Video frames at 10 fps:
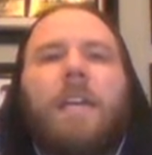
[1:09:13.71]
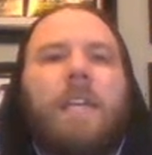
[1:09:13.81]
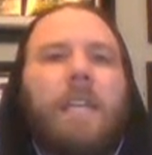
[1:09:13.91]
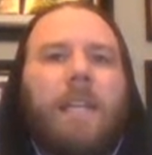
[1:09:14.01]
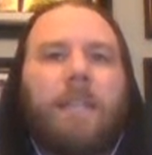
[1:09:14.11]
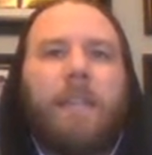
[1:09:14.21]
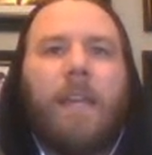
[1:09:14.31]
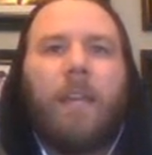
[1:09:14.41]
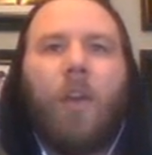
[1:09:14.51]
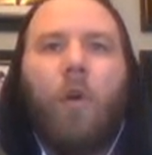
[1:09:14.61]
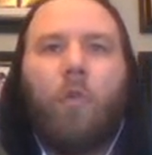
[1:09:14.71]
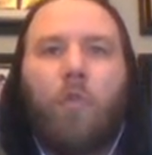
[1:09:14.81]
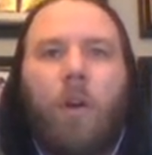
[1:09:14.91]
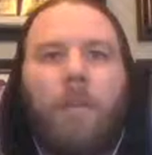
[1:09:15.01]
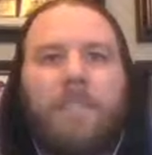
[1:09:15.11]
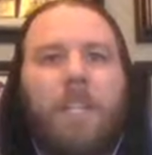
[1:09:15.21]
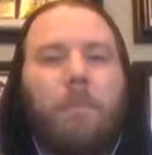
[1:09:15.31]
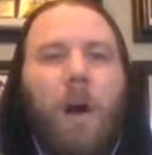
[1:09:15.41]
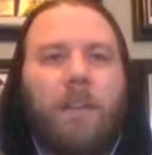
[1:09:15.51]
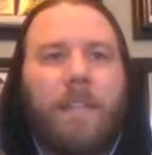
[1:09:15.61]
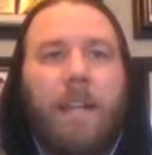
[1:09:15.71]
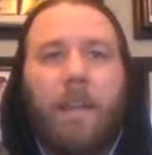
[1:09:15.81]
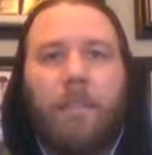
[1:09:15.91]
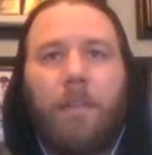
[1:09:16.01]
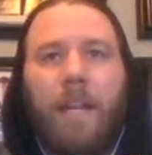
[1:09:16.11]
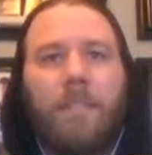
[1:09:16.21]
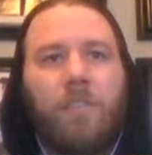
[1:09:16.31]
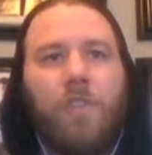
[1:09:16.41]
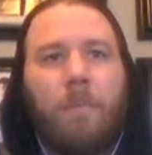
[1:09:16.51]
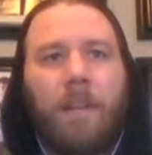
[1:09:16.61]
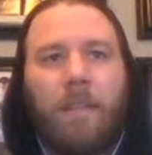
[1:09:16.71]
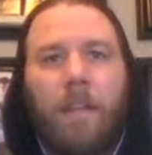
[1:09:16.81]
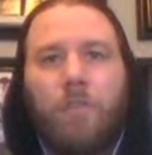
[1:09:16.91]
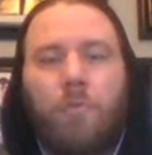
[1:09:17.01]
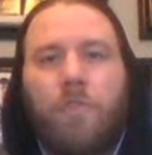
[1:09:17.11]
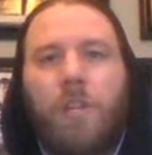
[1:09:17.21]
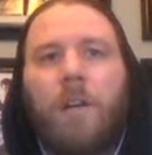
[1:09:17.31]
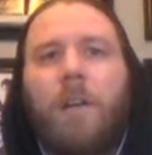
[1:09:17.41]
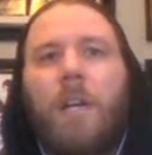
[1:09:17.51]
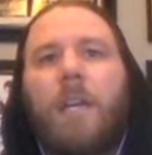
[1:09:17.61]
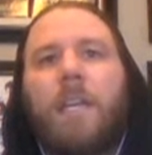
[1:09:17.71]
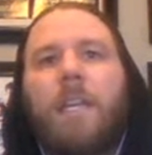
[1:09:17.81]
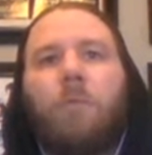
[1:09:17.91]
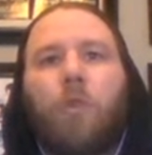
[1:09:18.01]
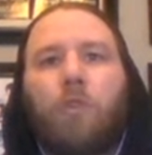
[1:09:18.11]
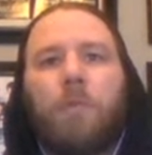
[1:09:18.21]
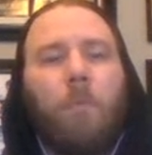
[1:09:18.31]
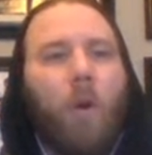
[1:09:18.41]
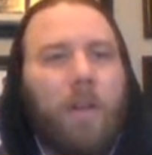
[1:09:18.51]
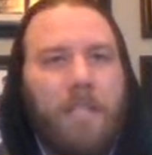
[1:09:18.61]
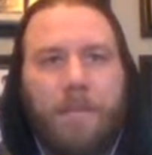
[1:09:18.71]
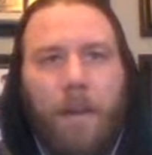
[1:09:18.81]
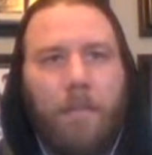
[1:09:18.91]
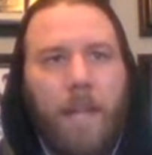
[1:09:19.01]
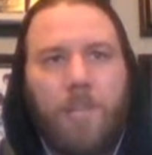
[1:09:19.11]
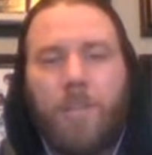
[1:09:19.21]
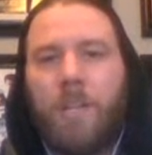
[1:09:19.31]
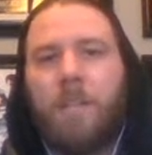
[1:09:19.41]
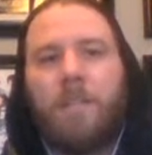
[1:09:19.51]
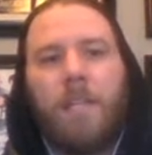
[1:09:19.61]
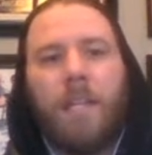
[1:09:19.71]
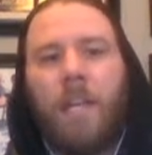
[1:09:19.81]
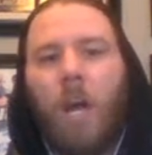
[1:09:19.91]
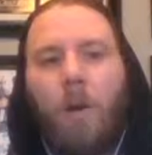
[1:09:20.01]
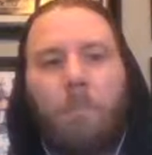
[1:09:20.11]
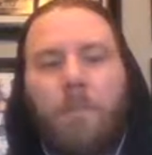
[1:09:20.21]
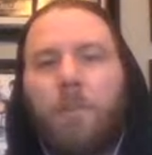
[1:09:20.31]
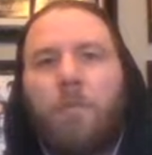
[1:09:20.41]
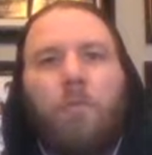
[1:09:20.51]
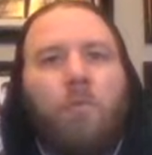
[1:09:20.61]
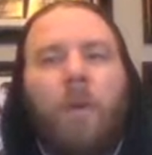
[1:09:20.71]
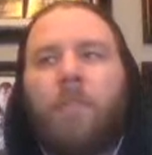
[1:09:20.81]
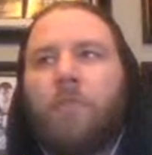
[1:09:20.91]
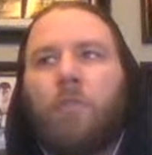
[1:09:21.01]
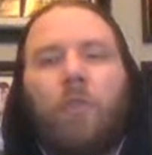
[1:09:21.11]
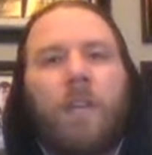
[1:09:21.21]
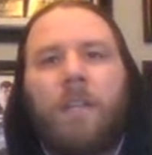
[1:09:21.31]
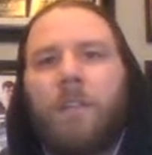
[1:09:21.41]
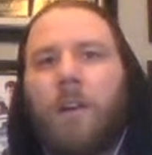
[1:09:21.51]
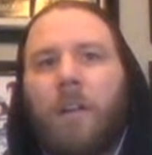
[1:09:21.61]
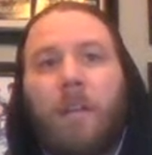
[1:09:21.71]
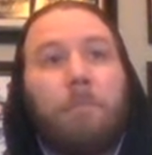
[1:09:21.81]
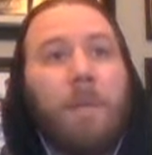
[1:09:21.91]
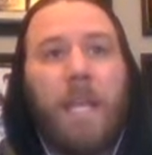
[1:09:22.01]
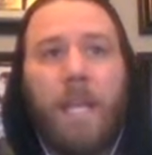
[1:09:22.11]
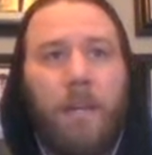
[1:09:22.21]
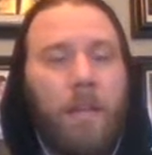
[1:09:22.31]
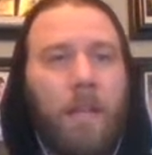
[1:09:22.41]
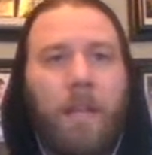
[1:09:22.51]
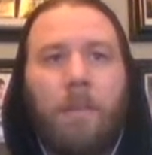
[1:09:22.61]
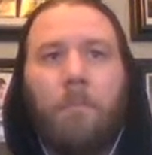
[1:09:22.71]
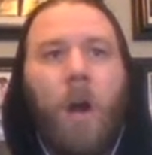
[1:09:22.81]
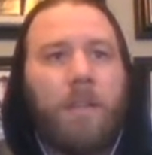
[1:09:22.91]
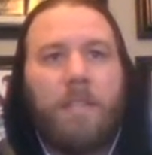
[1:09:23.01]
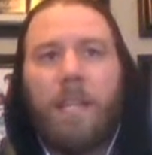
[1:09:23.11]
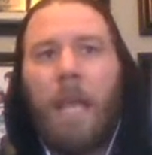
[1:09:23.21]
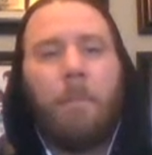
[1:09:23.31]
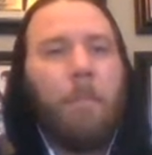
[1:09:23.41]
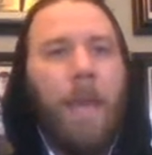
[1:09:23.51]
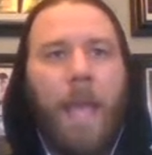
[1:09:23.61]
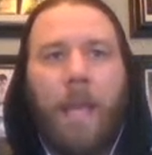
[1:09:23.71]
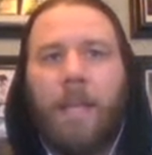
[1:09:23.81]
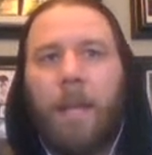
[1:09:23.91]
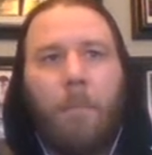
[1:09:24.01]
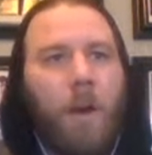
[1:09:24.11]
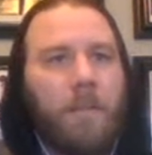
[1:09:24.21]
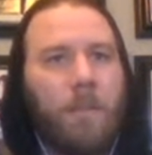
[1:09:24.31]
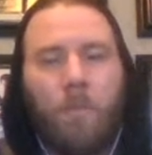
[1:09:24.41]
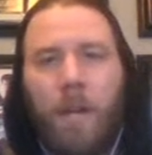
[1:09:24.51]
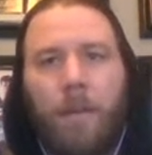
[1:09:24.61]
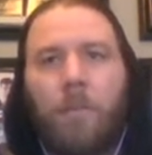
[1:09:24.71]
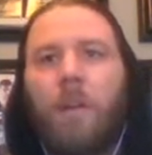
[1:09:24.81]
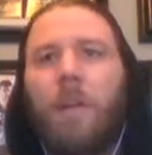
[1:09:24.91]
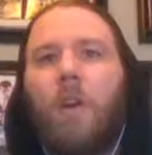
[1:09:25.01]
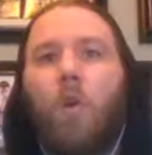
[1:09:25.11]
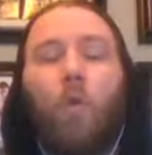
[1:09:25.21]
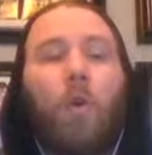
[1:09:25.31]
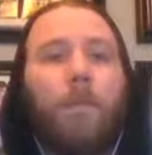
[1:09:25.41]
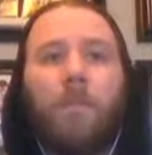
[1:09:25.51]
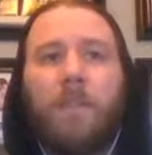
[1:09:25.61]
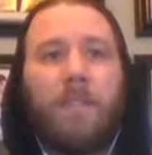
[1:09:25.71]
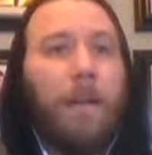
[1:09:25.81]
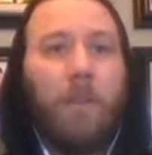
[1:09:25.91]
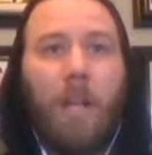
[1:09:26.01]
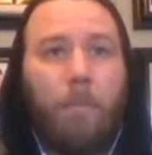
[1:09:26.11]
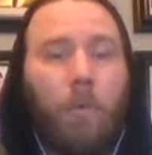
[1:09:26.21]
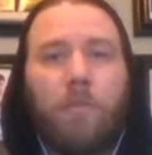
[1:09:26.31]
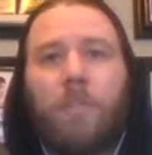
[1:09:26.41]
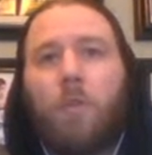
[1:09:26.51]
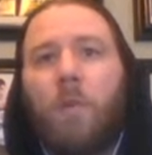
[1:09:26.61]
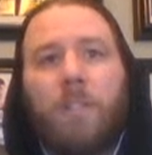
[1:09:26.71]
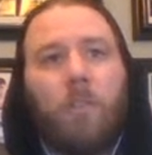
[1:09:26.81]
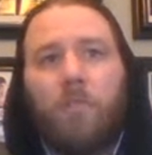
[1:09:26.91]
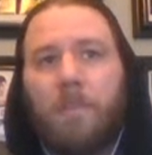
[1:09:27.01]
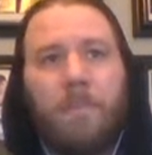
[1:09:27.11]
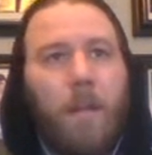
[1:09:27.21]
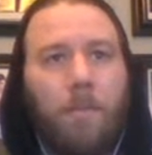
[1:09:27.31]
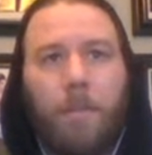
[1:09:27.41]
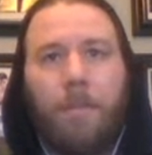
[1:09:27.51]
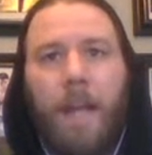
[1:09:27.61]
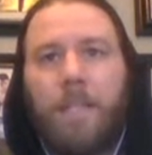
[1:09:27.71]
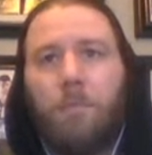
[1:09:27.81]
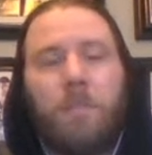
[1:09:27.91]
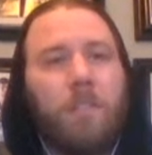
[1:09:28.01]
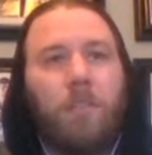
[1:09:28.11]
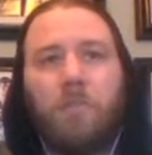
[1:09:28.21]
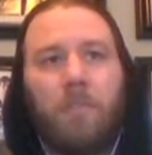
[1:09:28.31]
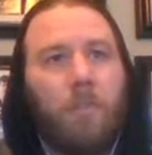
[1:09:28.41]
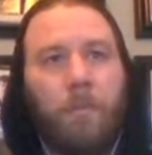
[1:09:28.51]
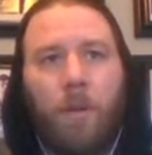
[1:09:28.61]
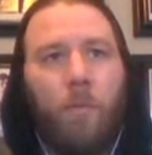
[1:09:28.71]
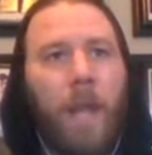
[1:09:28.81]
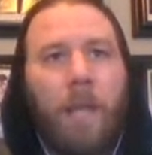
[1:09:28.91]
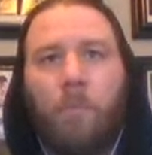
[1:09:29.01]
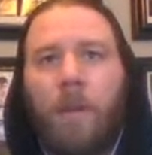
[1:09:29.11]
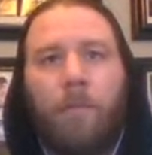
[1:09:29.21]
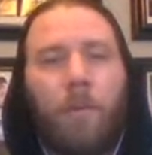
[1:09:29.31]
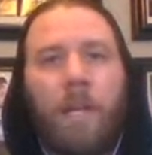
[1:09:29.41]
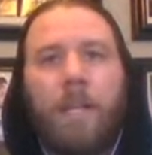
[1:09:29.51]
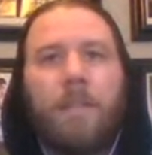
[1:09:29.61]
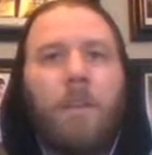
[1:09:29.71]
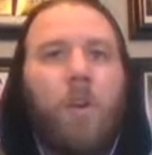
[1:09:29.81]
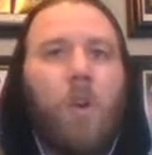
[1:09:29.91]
He is a owner of Steel Boxing and Athletics, a gym in Atlanta, Georgia. He works with Parkinson's Foundations. He can help you whether you're looking to compete in boxing, MMA, kickboxing, whatever, or if you're just an everyday person who wants to learn some self-defense, wants to lose a little bit of weight, whatever it is.